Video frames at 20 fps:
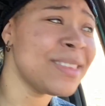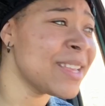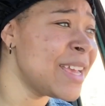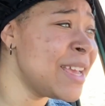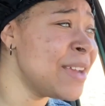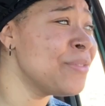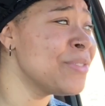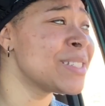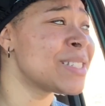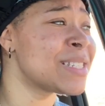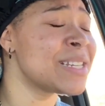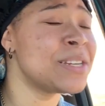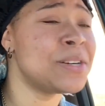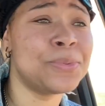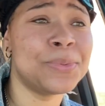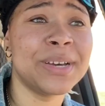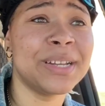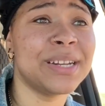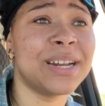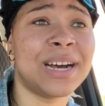Every
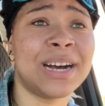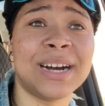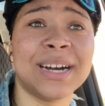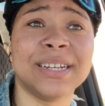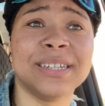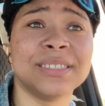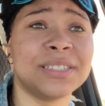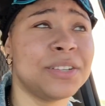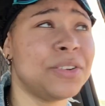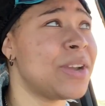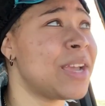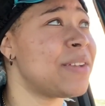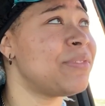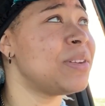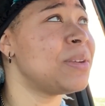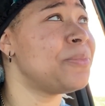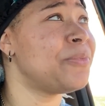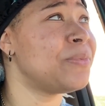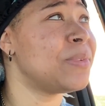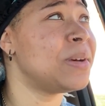single one of the artists, the
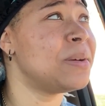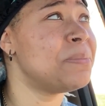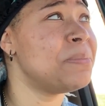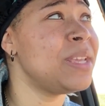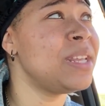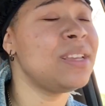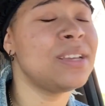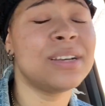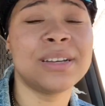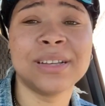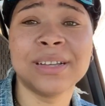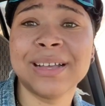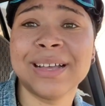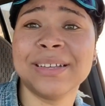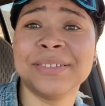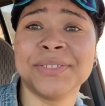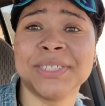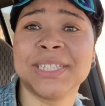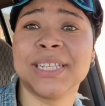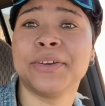Gravity Media,
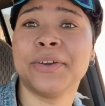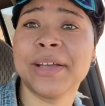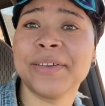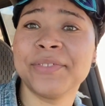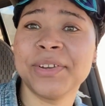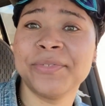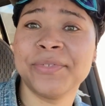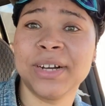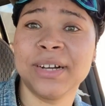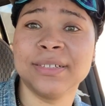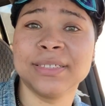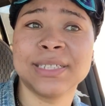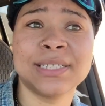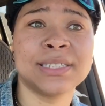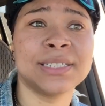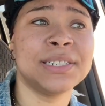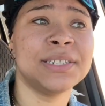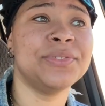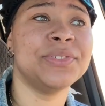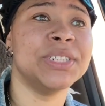I was gonna say Gravity Falls,
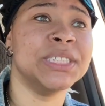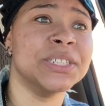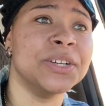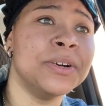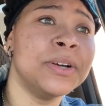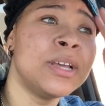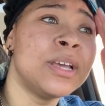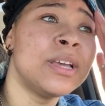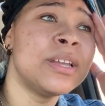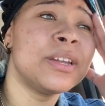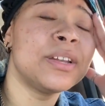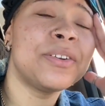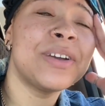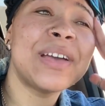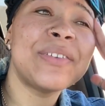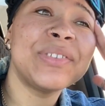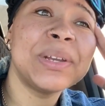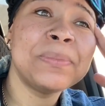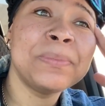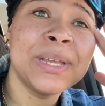that's a TV show. The
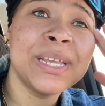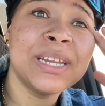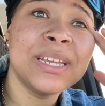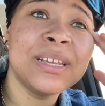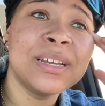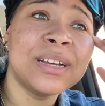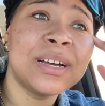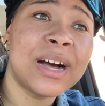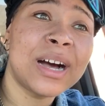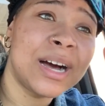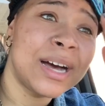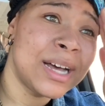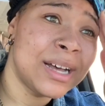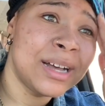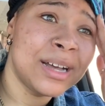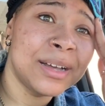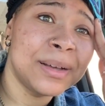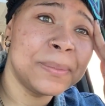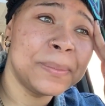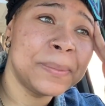Gravity Media
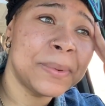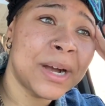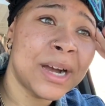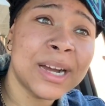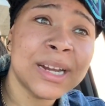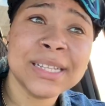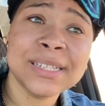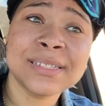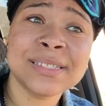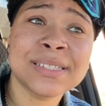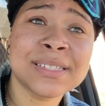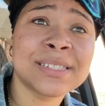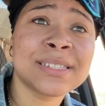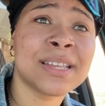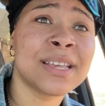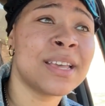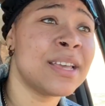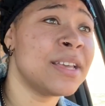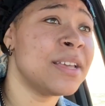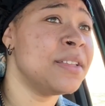
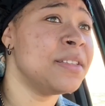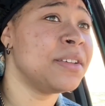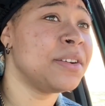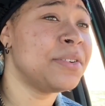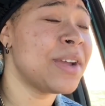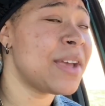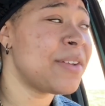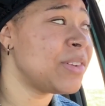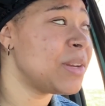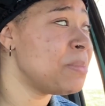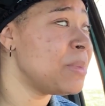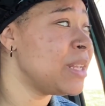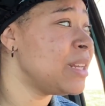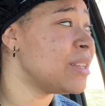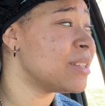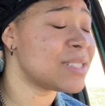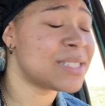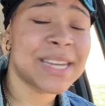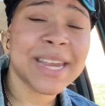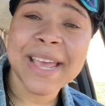artists, the Gravity
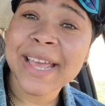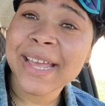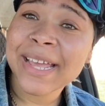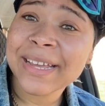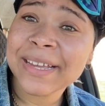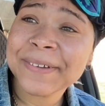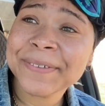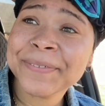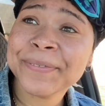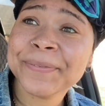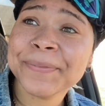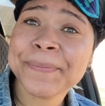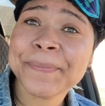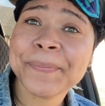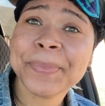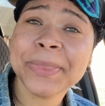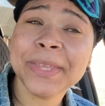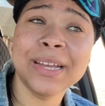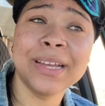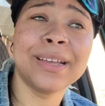Media staff,
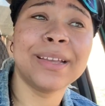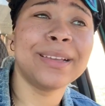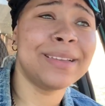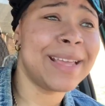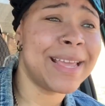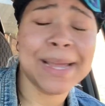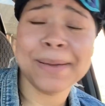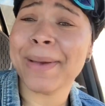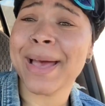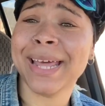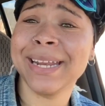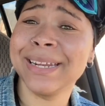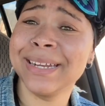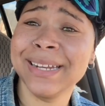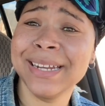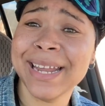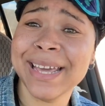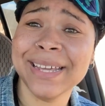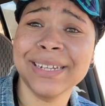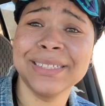everybody in
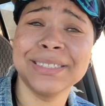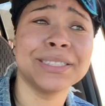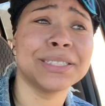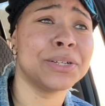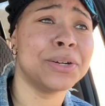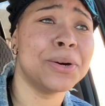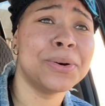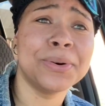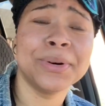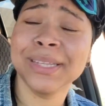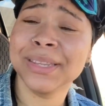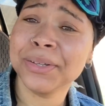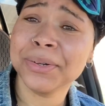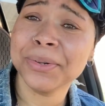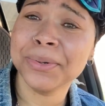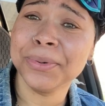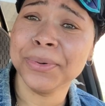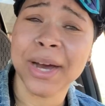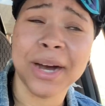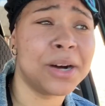Atlanta just going
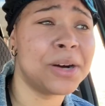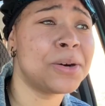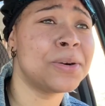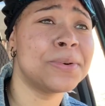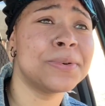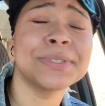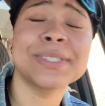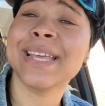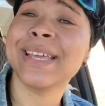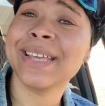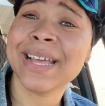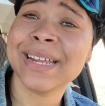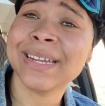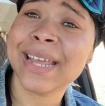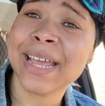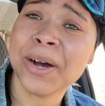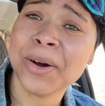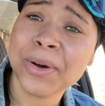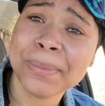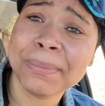through. The hoes ain't got
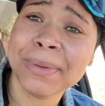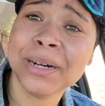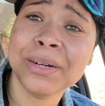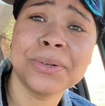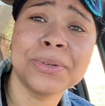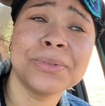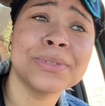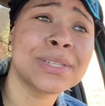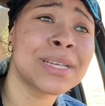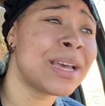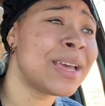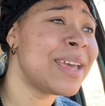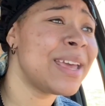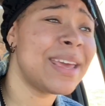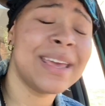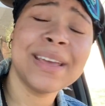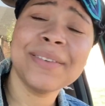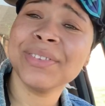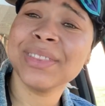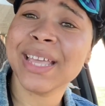their hormones,
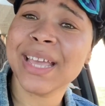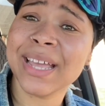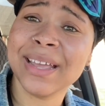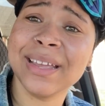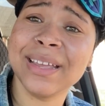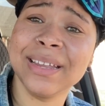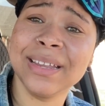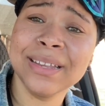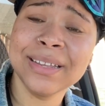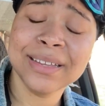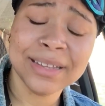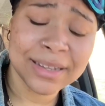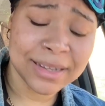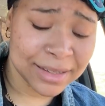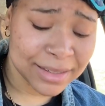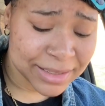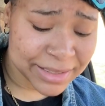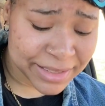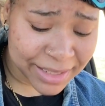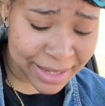everything.
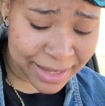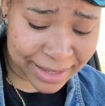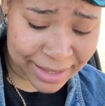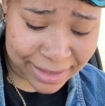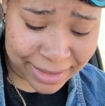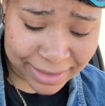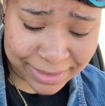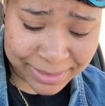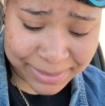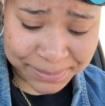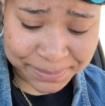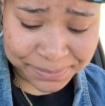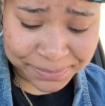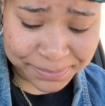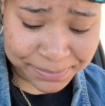Child.